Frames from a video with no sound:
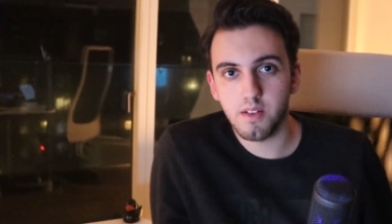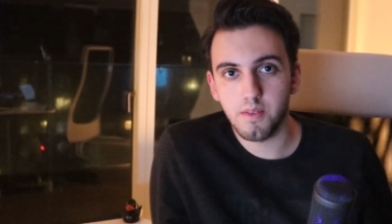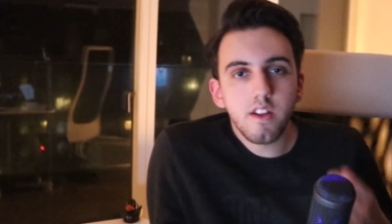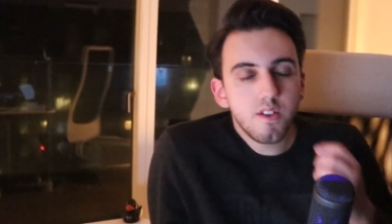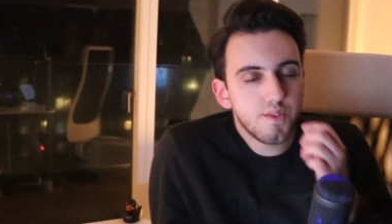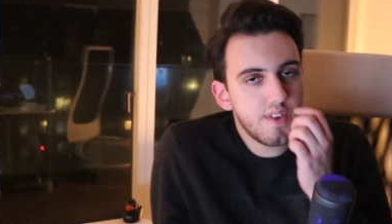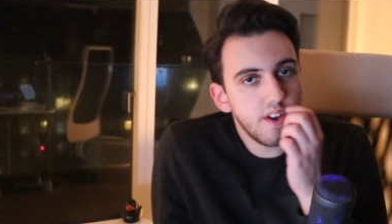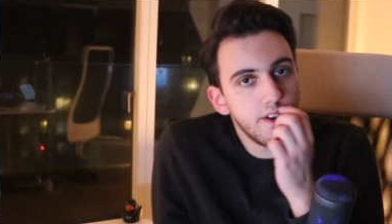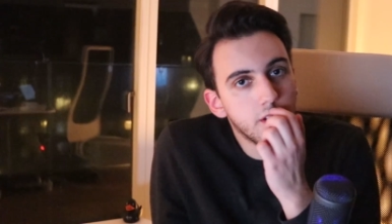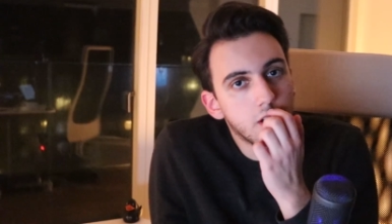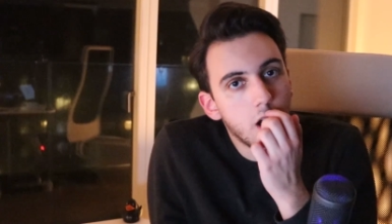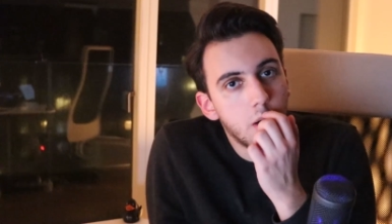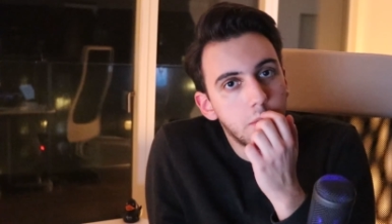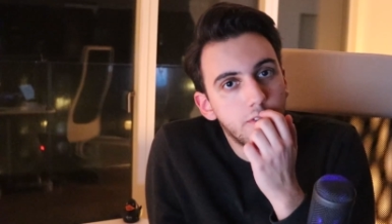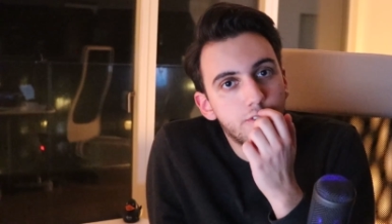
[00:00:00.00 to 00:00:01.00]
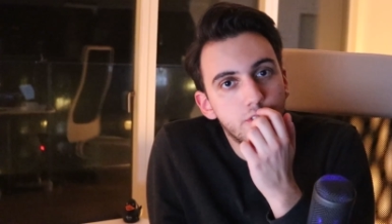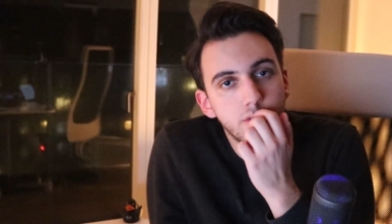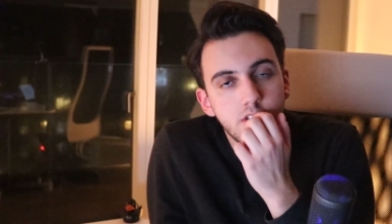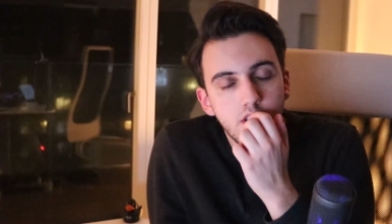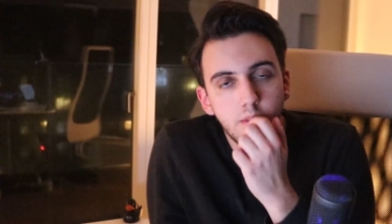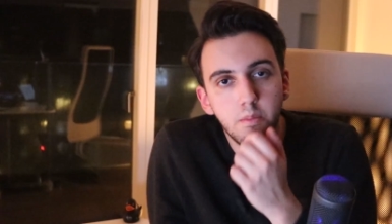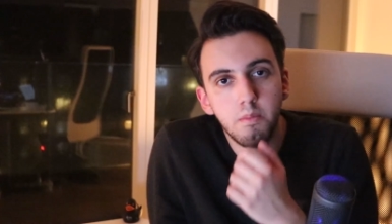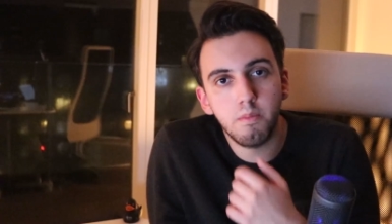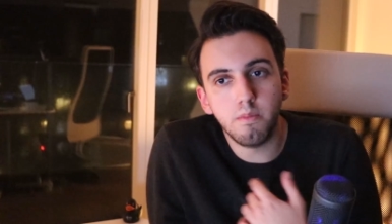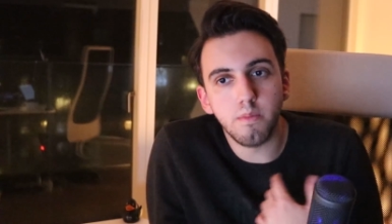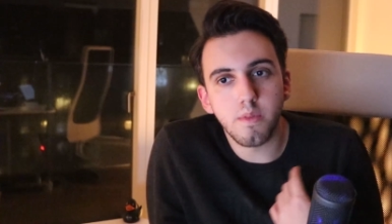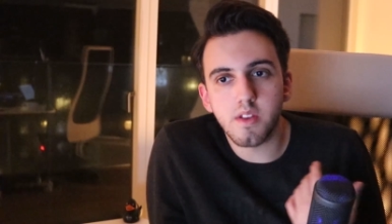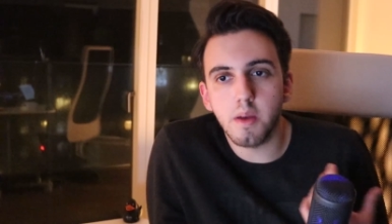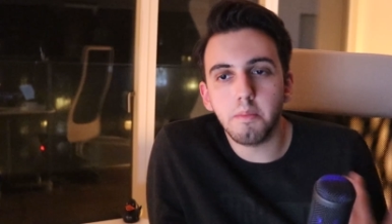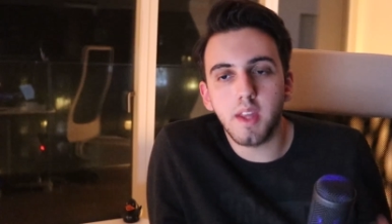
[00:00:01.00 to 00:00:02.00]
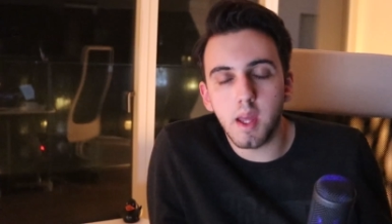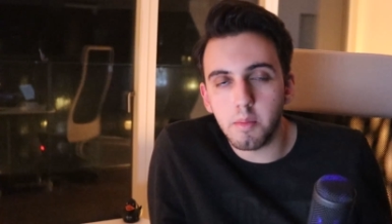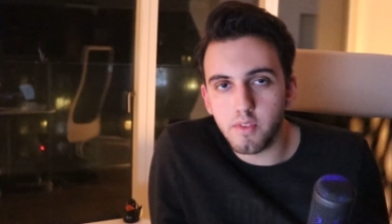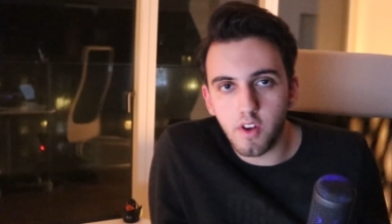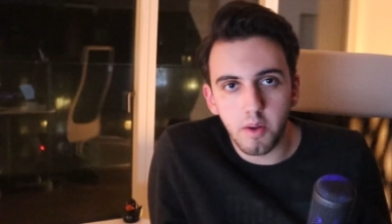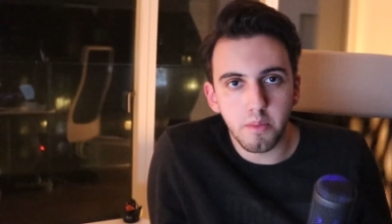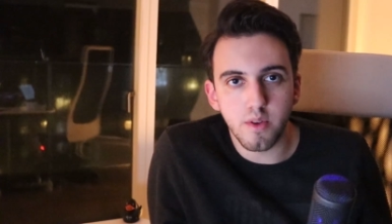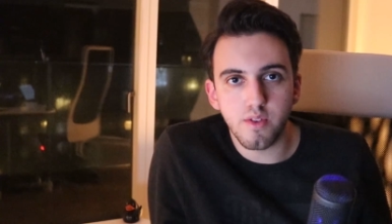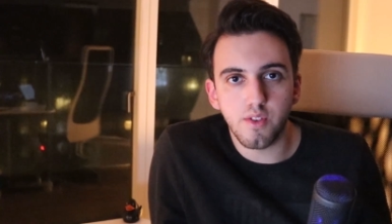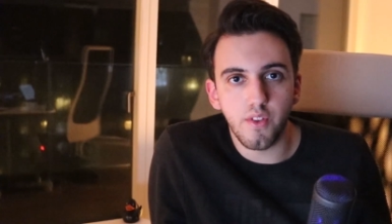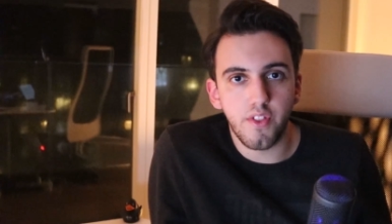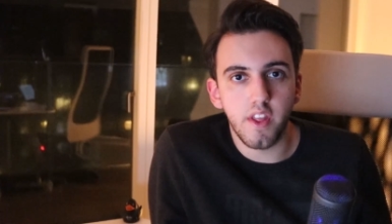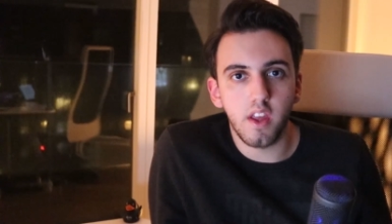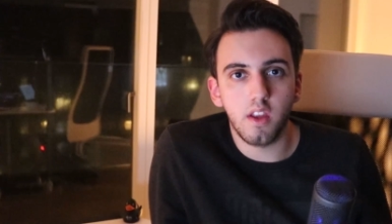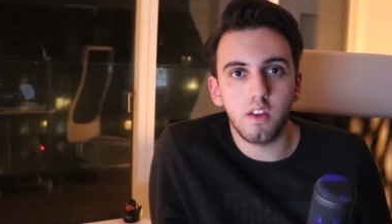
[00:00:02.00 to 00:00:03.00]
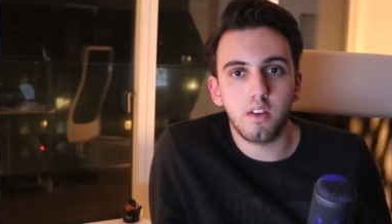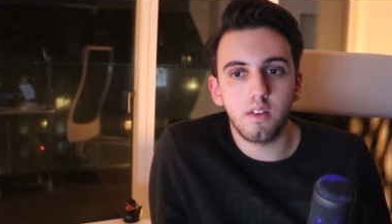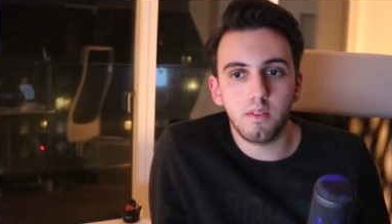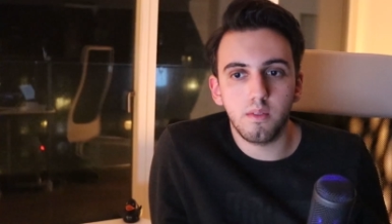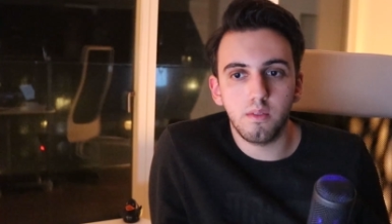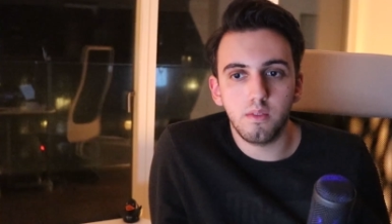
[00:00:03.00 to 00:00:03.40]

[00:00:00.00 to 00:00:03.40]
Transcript: It is very common for some, some game developers to think